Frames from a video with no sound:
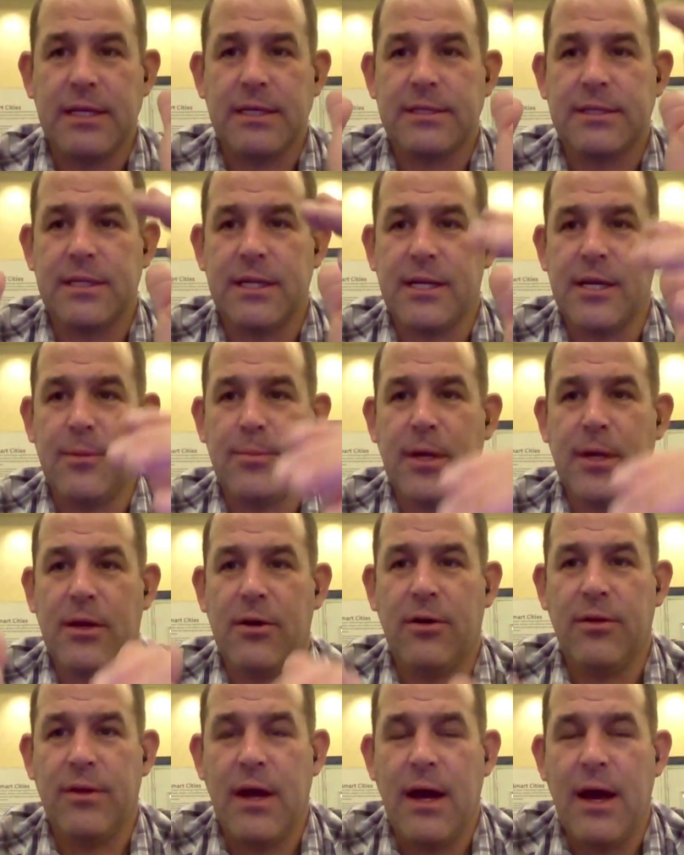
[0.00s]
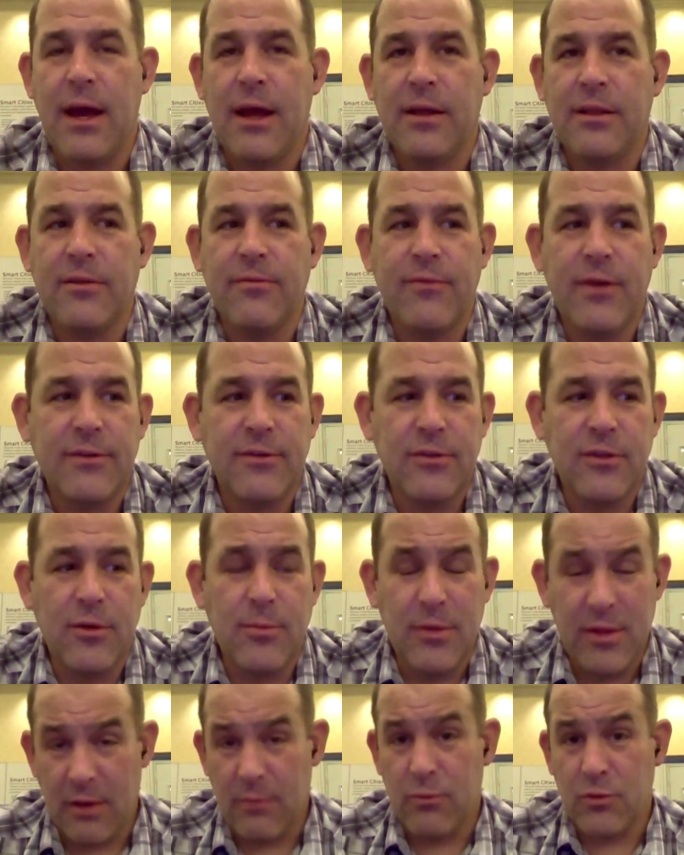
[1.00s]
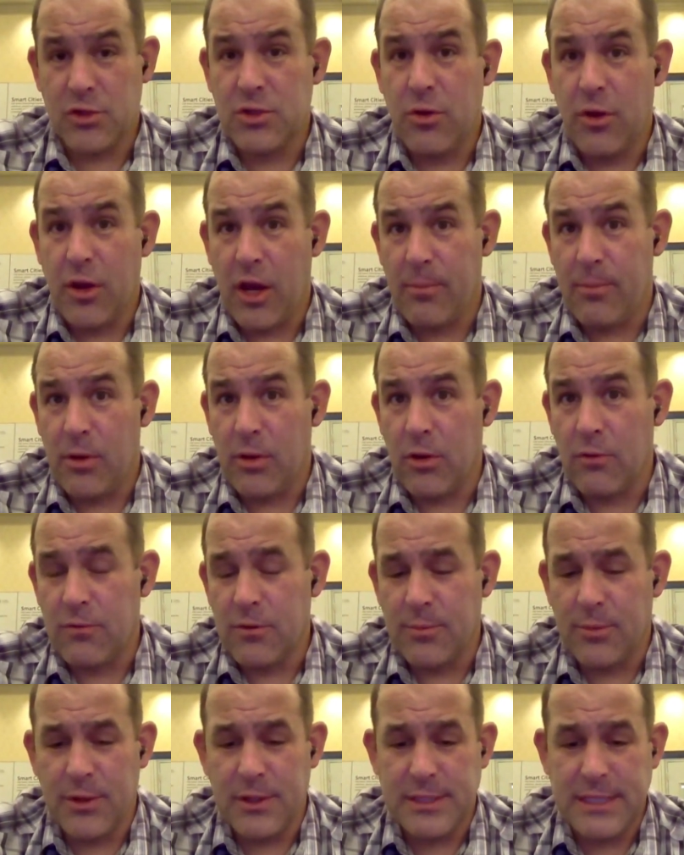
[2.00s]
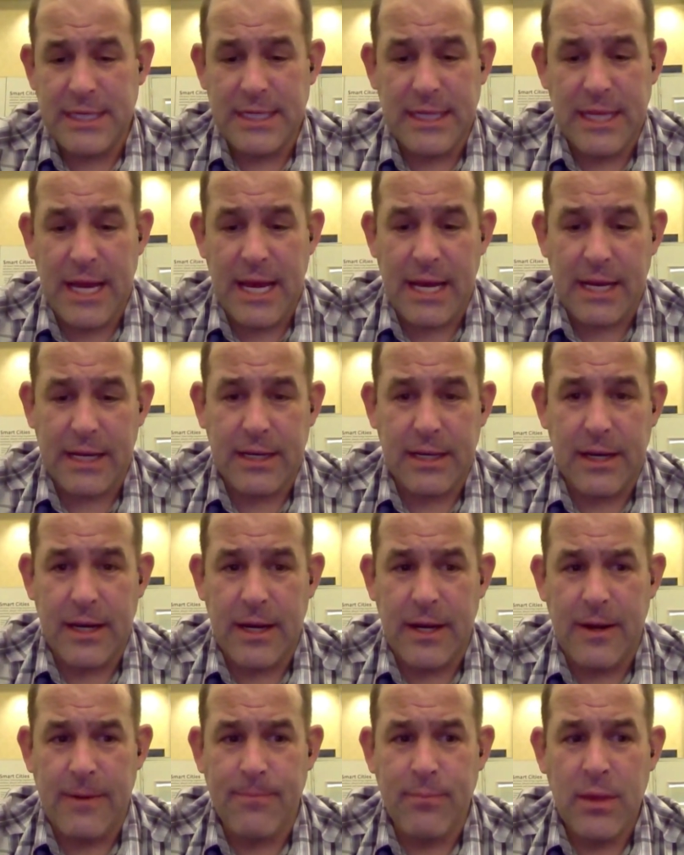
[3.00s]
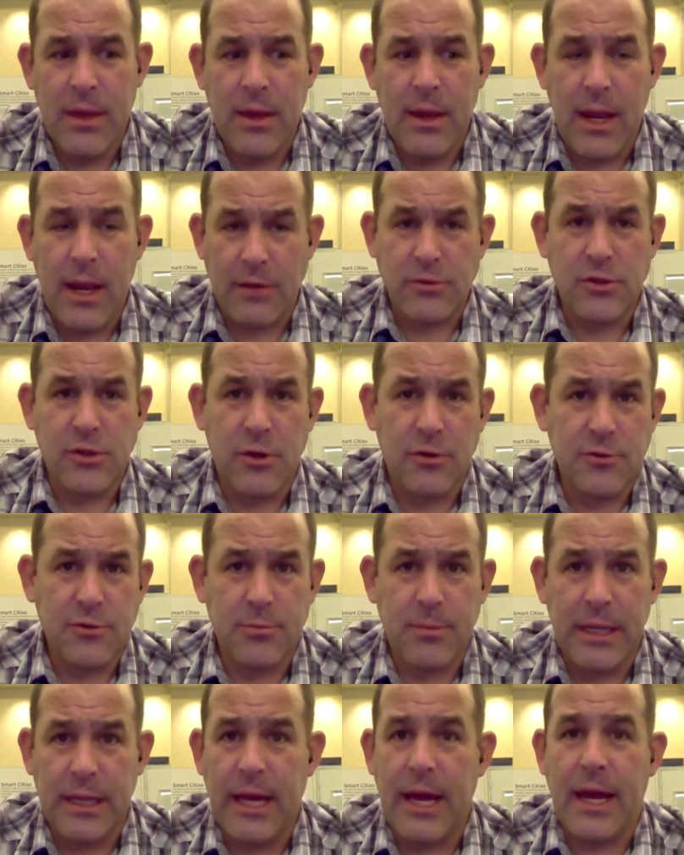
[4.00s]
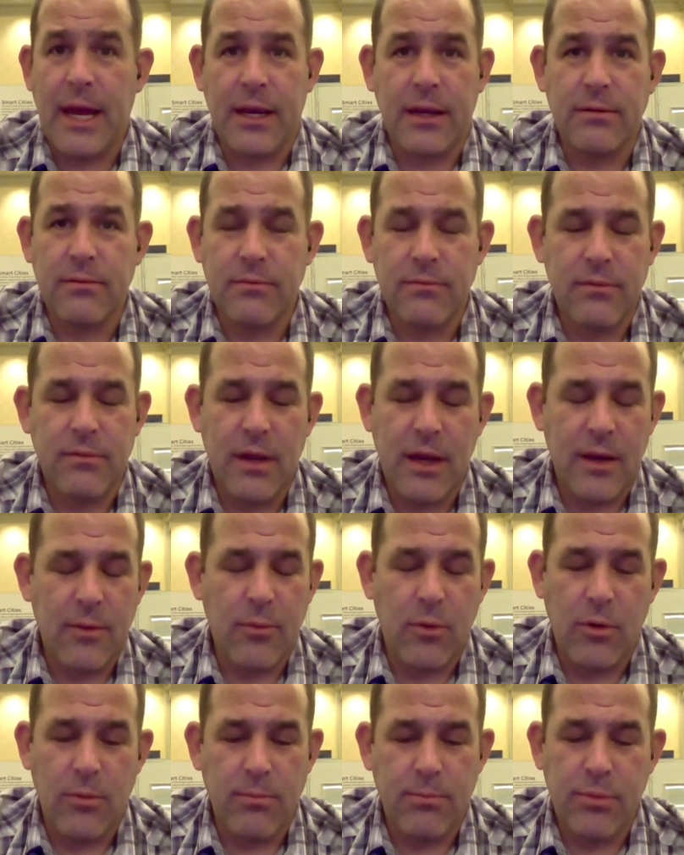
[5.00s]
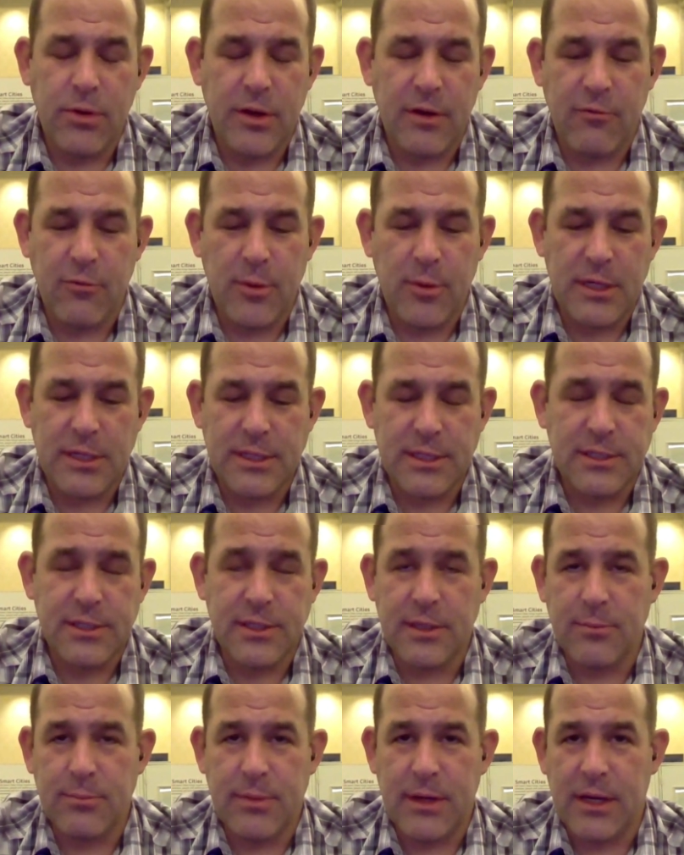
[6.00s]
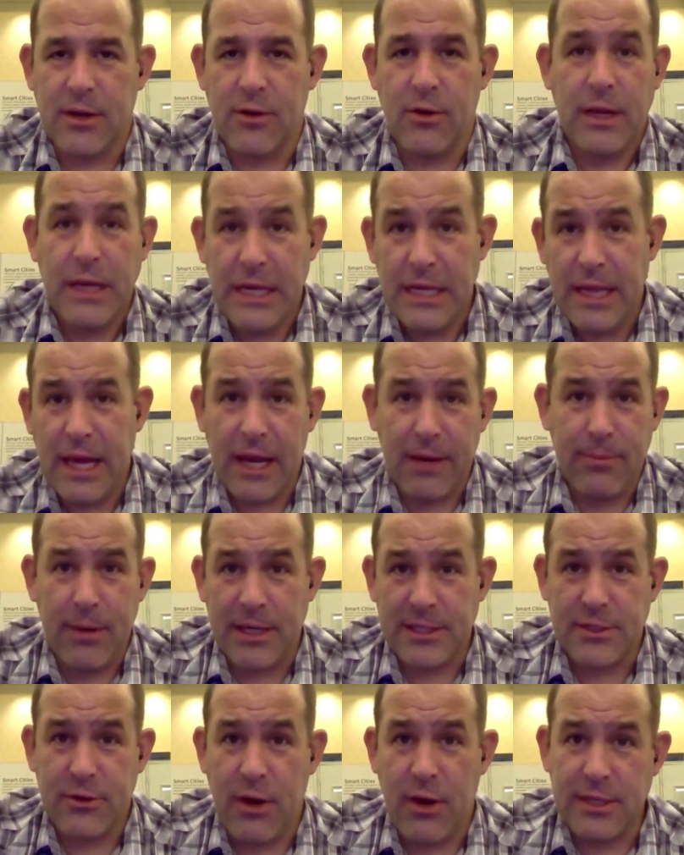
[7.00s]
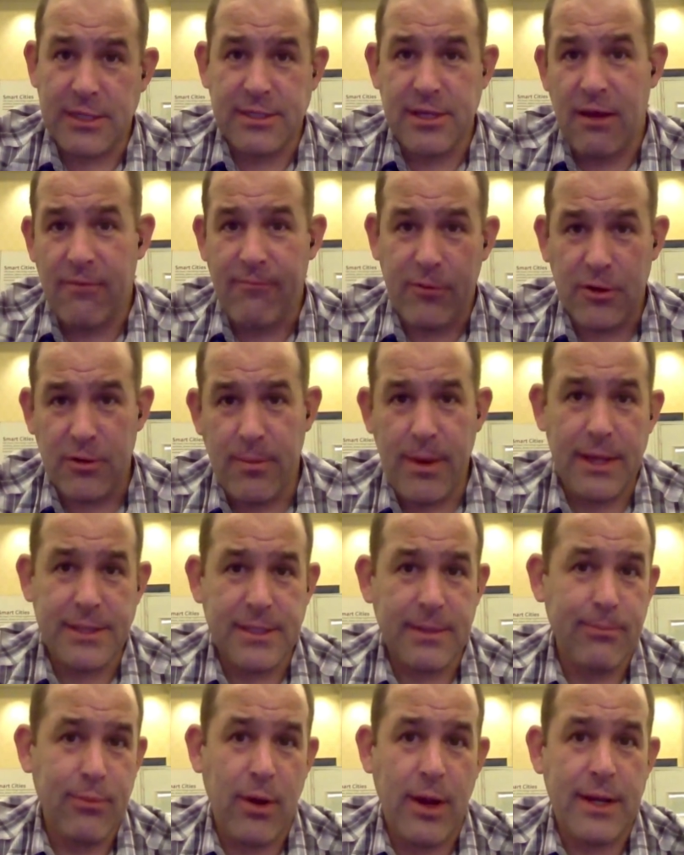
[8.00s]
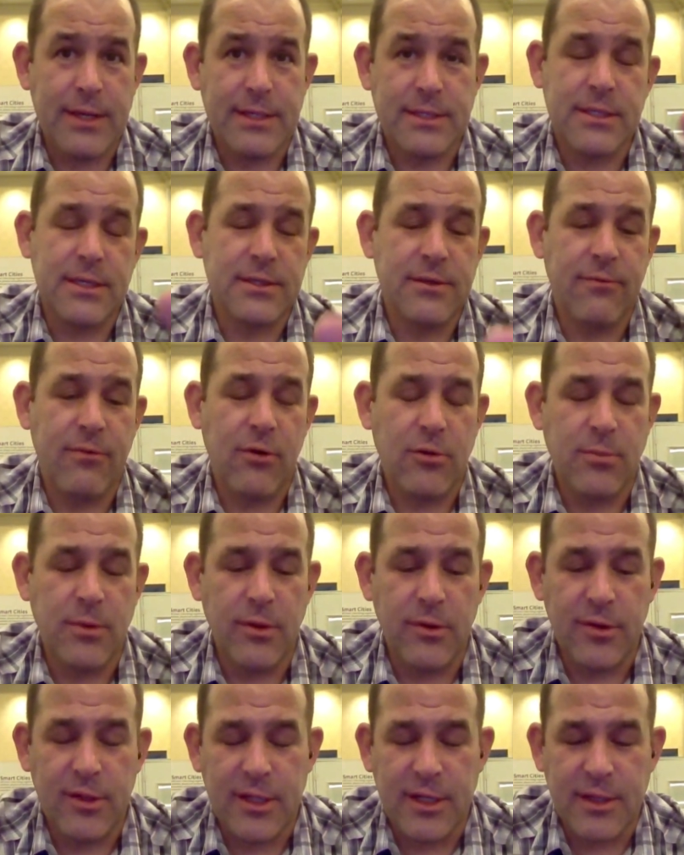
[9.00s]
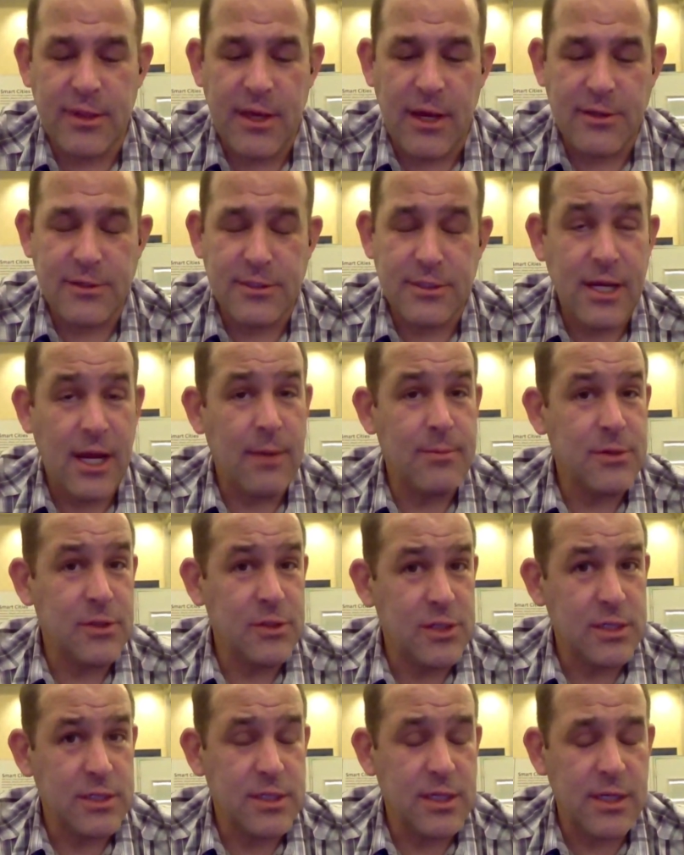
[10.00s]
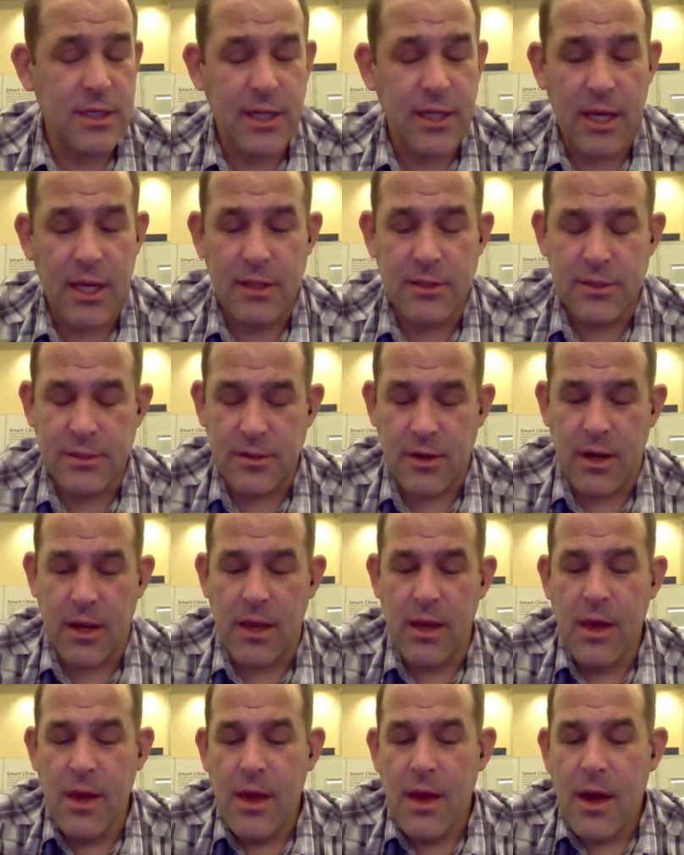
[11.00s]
this. And a company called Heil invented them. They were showing up all over the place. ELAC, uh, Andrew Jones from ELAC, and I won't put everybody to sleep by going, ELAC makes great stuff for an amazing price because you've heard me do that a thousand times. I just did it again, sorry.